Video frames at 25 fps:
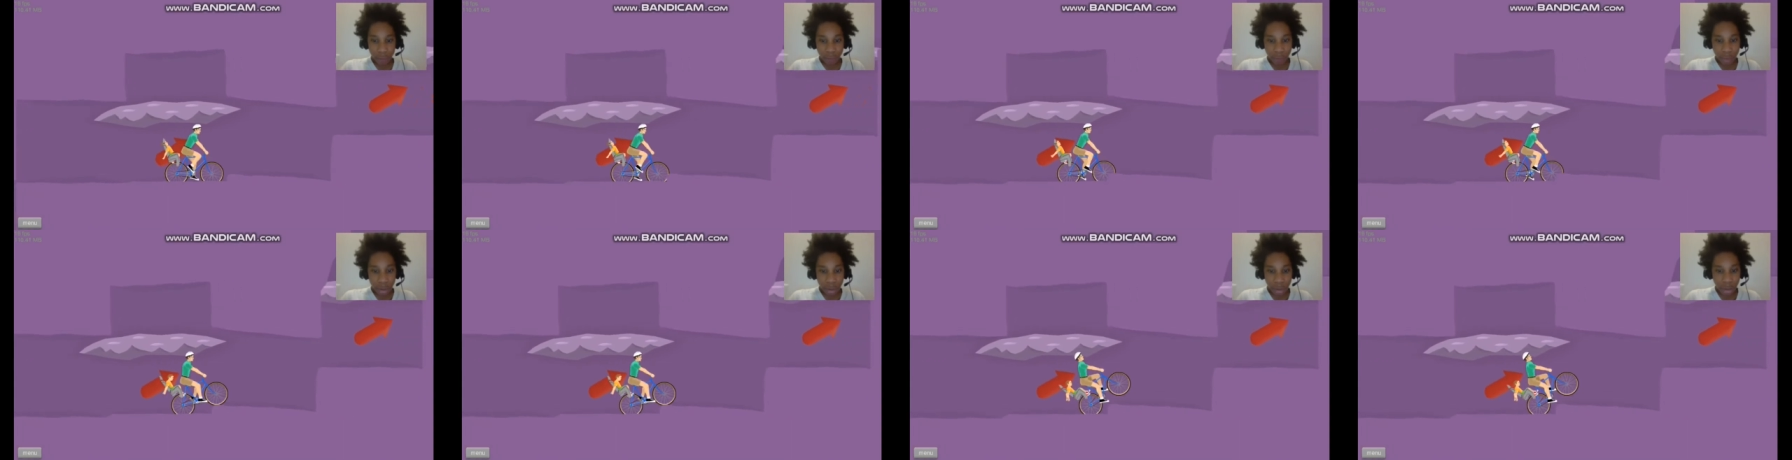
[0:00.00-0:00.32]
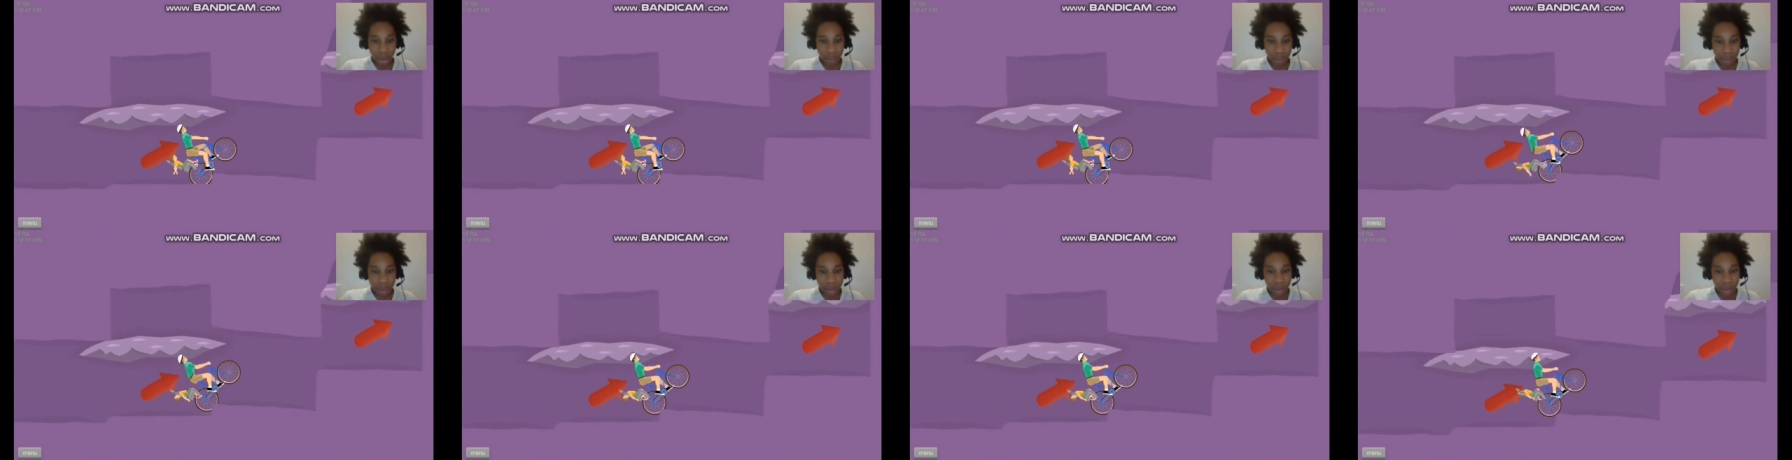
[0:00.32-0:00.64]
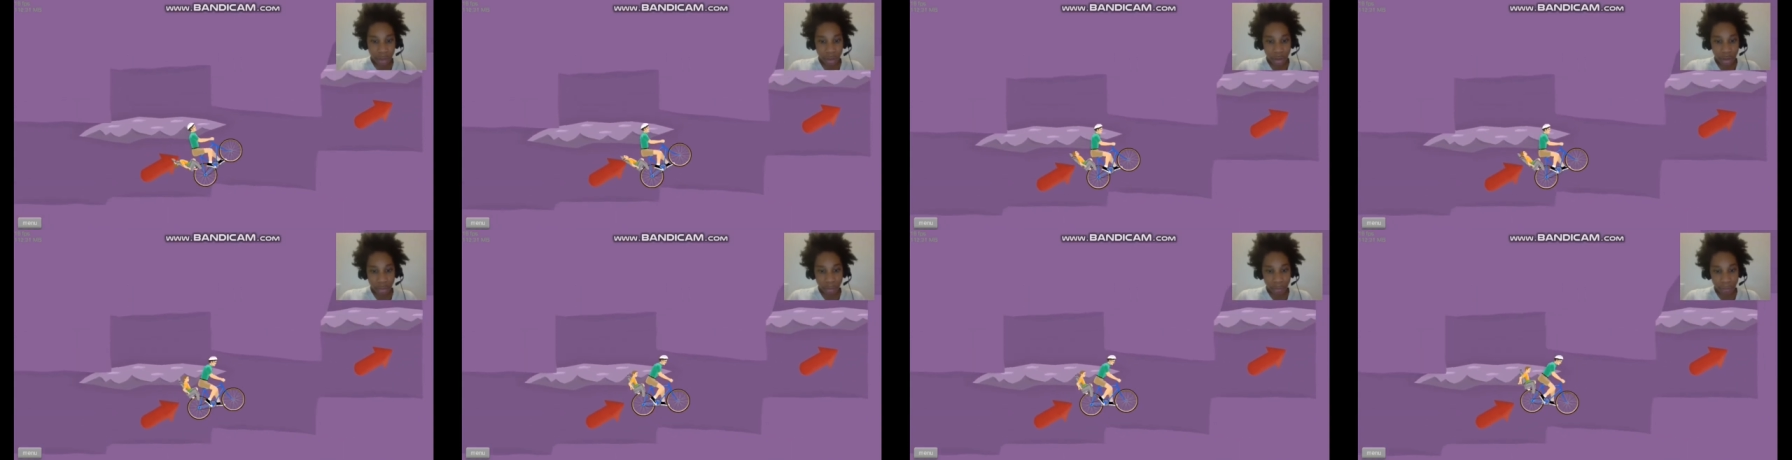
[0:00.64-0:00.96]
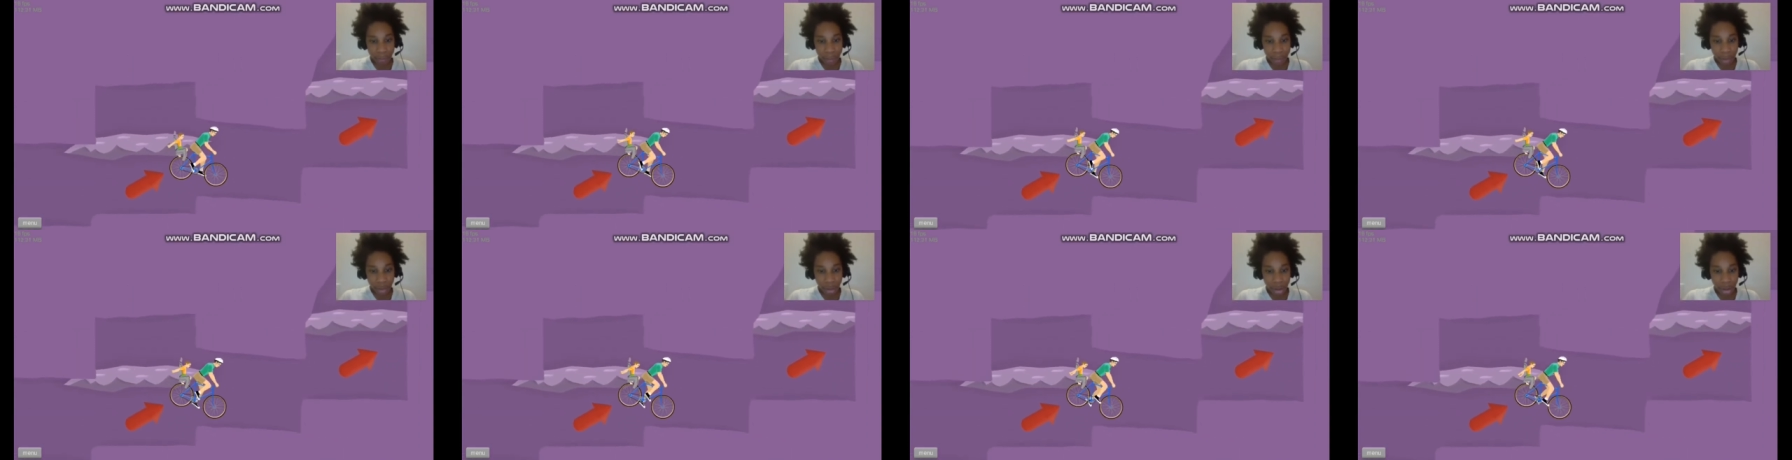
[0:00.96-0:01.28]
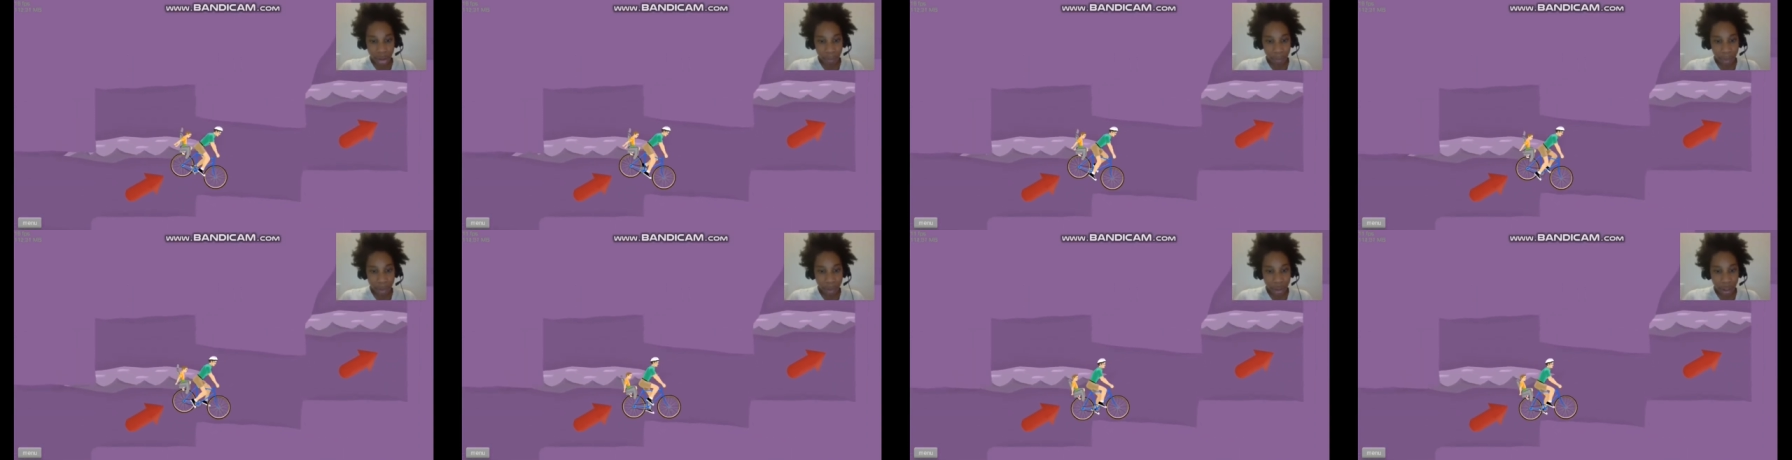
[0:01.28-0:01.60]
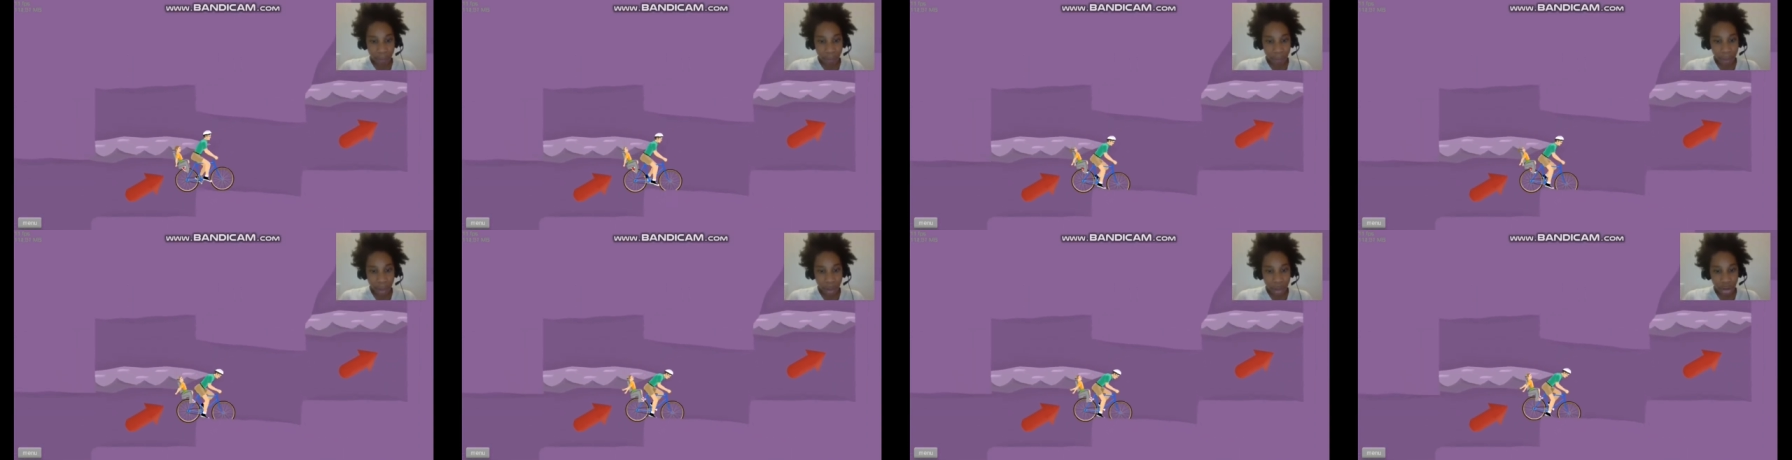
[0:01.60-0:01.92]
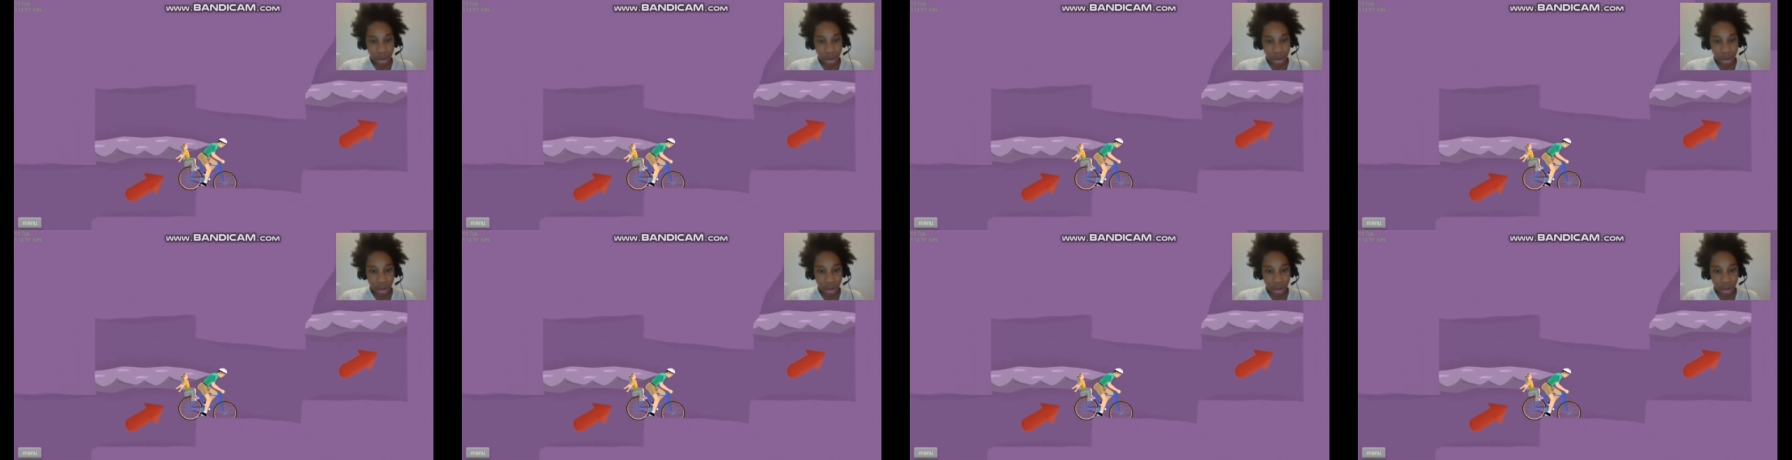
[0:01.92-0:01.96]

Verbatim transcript: Gotta hurry up! Gotta hurry up